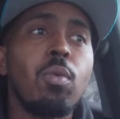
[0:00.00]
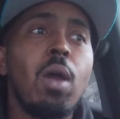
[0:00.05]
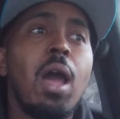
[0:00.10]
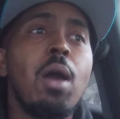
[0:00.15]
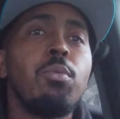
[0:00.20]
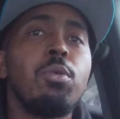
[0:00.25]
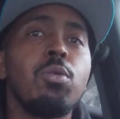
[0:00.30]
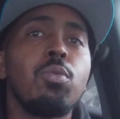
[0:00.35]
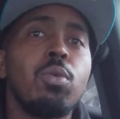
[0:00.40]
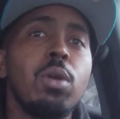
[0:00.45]
I
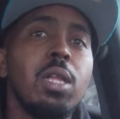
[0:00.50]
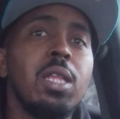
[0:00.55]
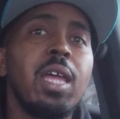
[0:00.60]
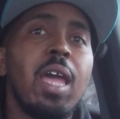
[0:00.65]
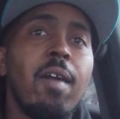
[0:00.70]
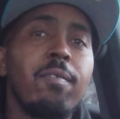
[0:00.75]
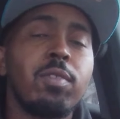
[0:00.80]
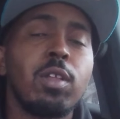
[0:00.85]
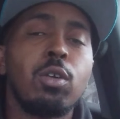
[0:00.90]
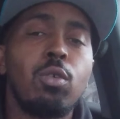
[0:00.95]
would really
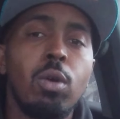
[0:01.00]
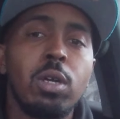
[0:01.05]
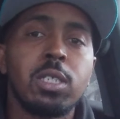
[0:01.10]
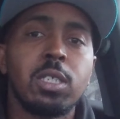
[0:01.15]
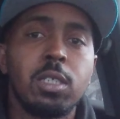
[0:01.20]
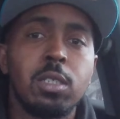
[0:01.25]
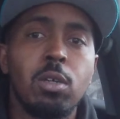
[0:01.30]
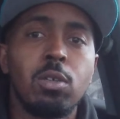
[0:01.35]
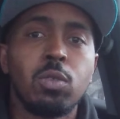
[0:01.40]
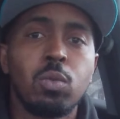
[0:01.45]
have to
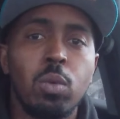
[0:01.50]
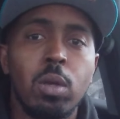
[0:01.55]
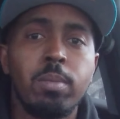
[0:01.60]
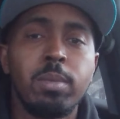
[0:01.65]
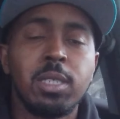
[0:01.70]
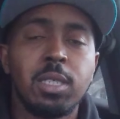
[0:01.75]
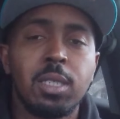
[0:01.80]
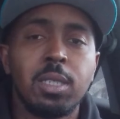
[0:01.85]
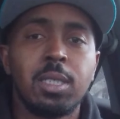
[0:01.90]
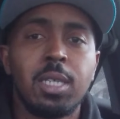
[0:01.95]
question those
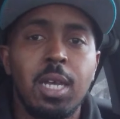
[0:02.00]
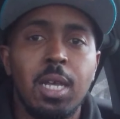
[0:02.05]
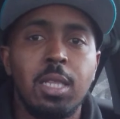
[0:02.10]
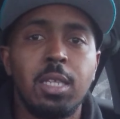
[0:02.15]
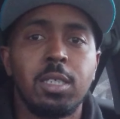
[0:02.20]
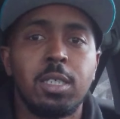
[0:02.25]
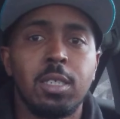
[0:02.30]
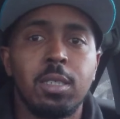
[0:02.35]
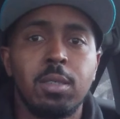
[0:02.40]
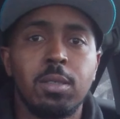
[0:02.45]
women's
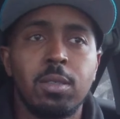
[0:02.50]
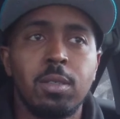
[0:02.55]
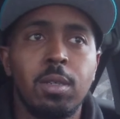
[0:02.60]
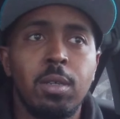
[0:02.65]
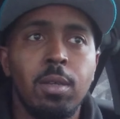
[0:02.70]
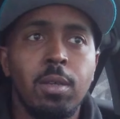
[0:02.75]
intelligence